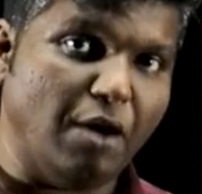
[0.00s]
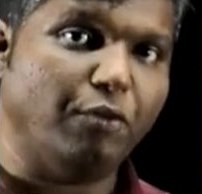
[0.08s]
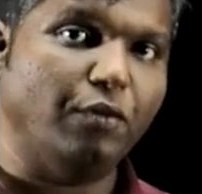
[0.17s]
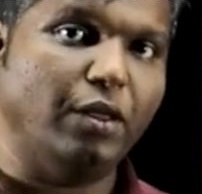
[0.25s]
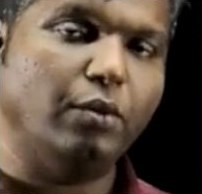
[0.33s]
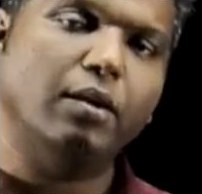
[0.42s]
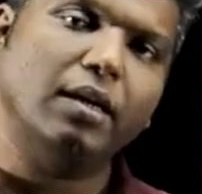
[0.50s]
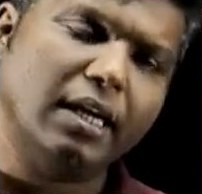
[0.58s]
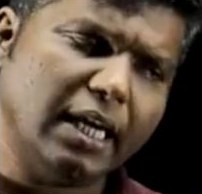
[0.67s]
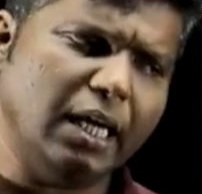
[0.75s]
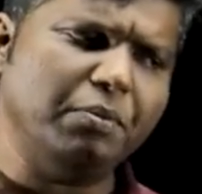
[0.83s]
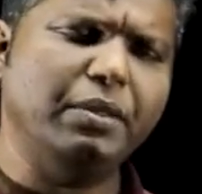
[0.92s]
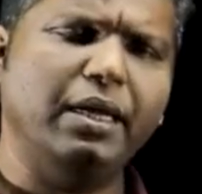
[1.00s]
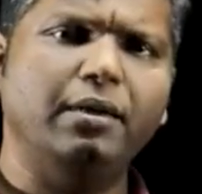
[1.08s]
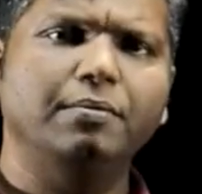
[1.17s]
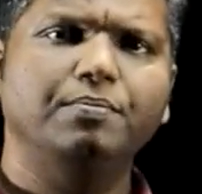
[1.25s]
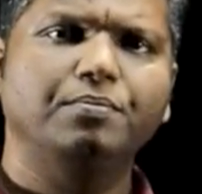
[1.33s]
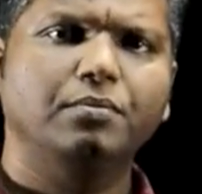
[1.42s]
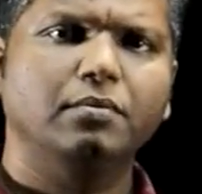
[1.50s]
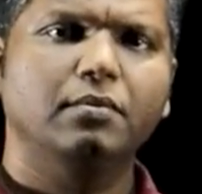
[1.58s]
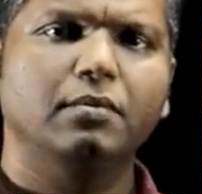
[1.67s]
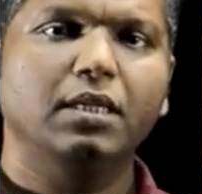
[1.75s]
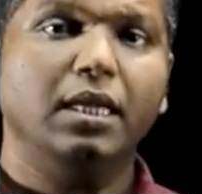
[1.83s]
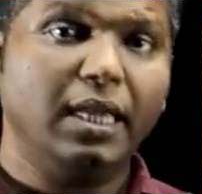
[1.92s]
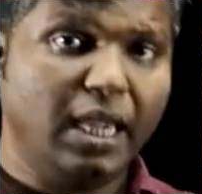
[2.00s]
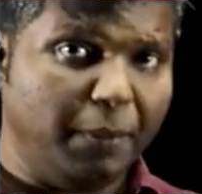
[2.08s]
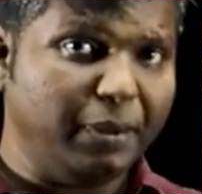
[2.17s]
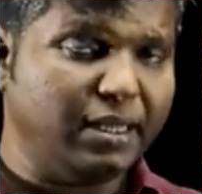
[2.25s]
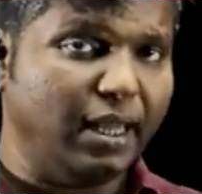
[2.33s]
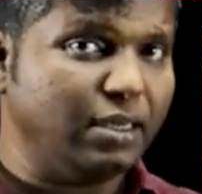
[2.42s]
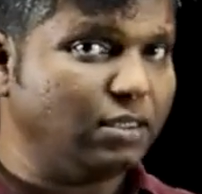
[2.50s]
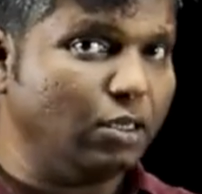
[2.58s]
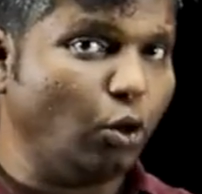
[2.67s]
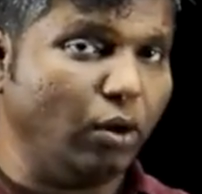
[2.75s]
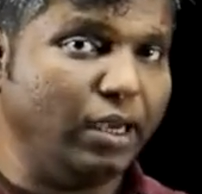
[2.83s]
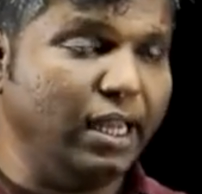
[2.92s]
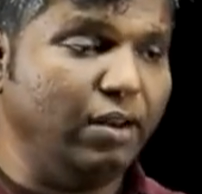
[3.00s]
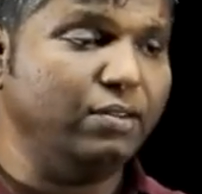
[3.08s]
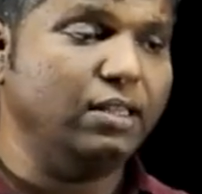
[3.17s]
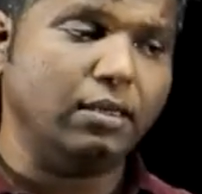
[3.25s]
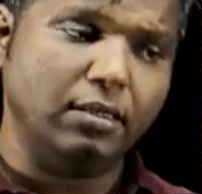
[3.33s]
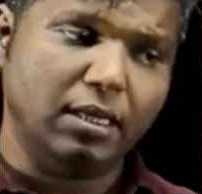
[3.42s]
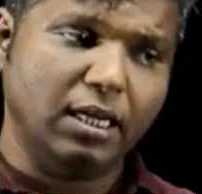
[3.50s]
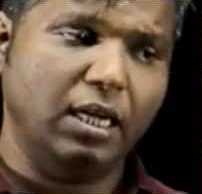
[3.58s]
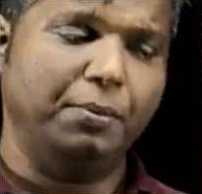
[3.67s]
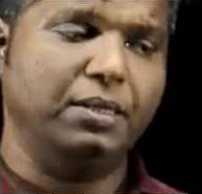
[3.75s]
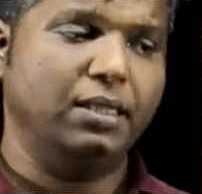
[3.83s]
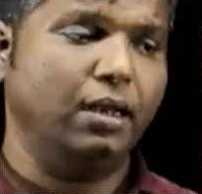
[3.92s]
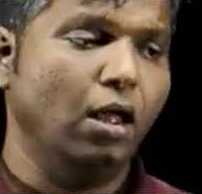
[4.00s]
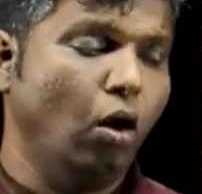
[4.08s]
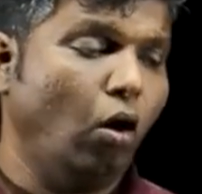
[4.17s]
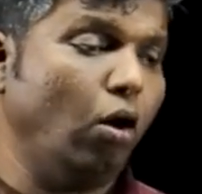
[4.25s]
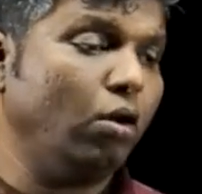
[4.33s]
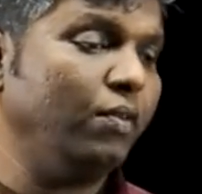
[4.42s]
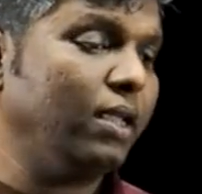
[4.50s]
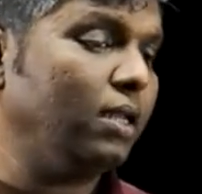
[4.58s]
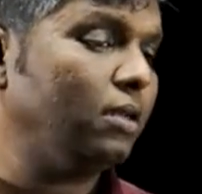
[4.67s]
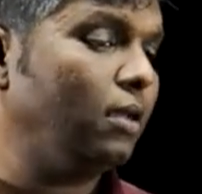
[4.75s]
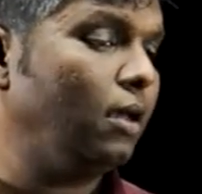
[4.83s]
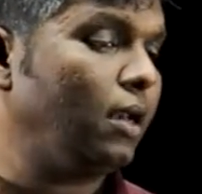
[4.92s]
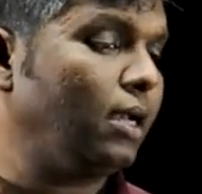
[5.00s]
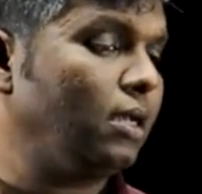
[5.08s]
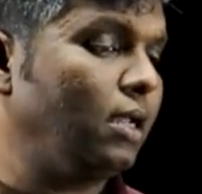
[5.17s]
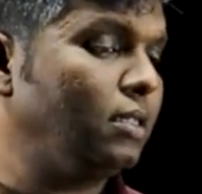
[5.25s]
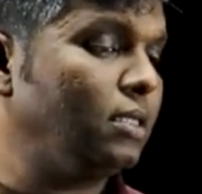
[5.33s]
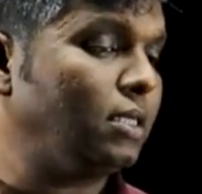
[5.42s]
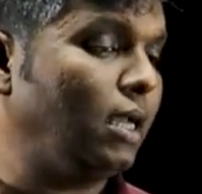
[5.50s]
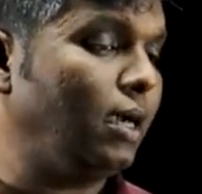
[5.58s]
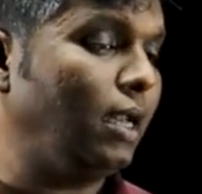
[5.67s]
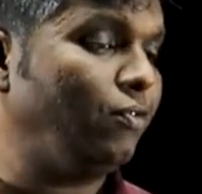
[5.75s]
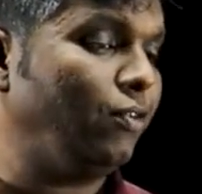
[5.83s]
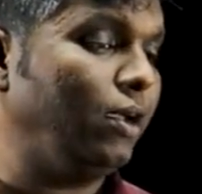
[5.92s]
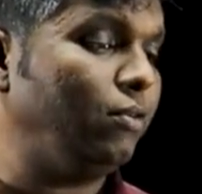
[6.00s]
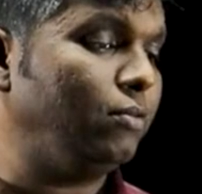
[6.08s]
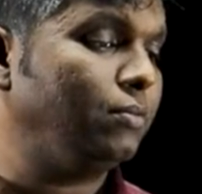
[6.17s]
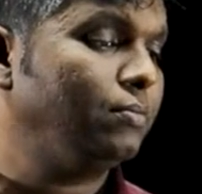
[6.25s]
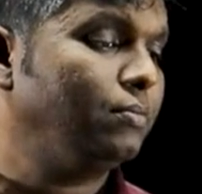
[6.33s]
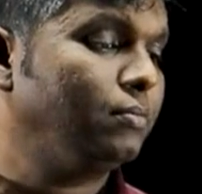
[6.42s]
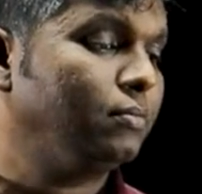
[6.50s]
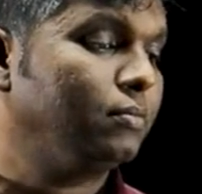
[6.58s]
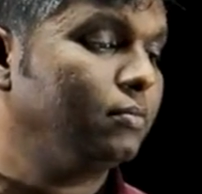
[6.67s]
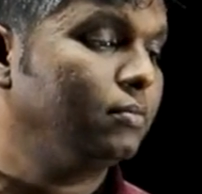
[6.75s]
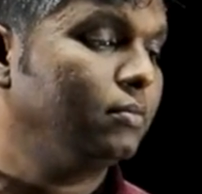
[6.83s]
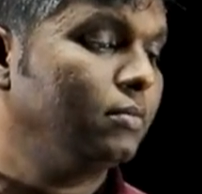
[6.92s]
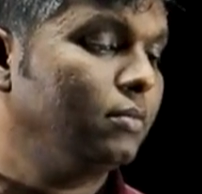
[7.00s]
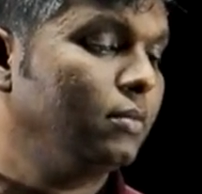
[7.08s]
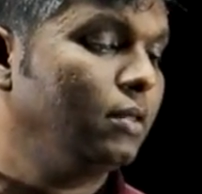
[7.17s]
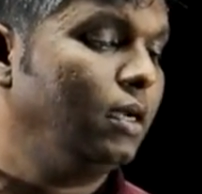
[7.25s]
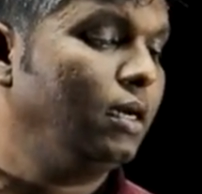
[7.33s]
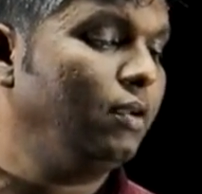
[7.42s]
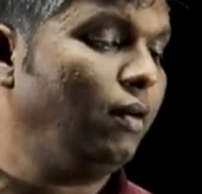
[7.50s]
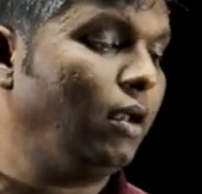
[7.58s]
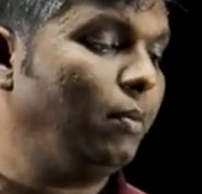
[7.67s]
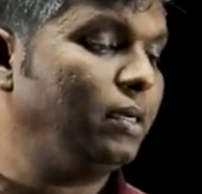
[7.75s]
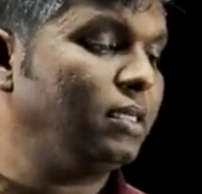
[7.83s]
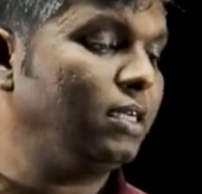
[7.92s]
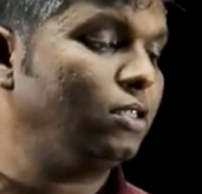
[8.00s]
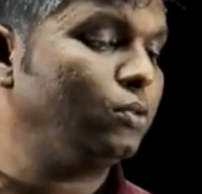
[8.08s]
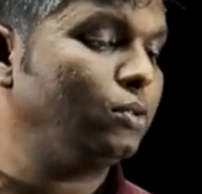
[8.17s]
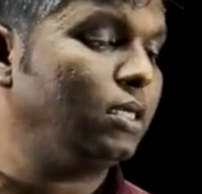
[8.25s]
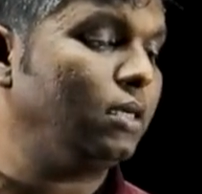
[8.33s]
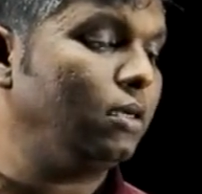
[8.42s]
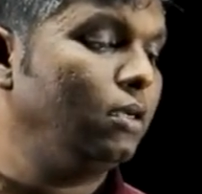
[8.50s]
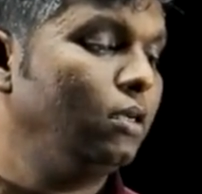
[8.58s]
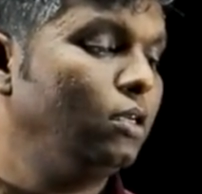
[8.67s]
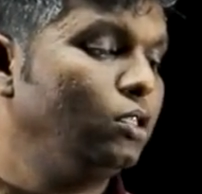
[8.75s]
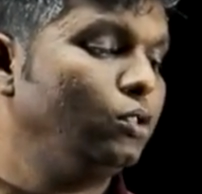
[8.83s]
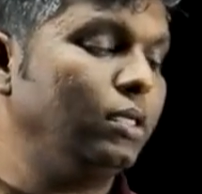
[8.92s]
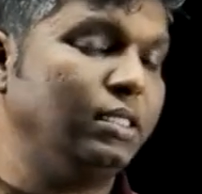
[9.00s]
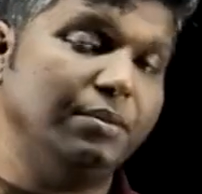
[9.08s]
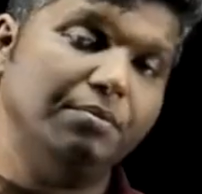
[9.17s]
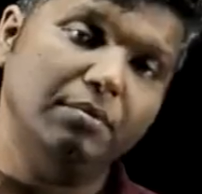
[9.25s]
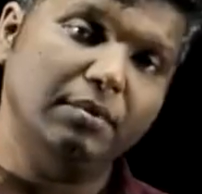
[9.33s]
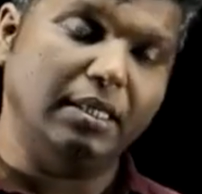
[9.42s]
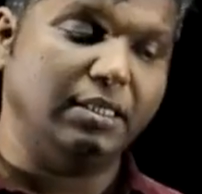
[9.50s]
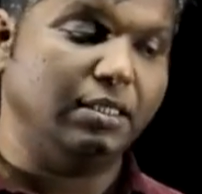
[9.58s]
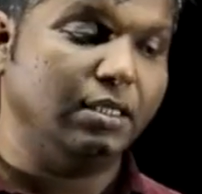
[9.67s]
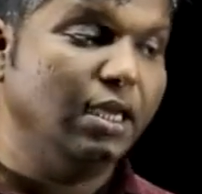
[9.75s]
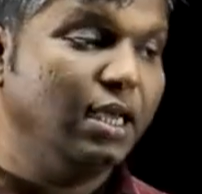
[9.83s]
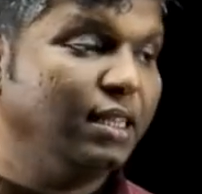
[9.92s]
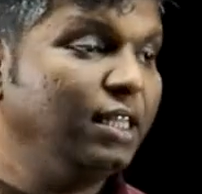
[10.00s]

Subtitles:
Half of that one. Keep it there. So don't deal with that. Keep it there. Or we can write like this: 105 divided by 10 to the 20. That's it.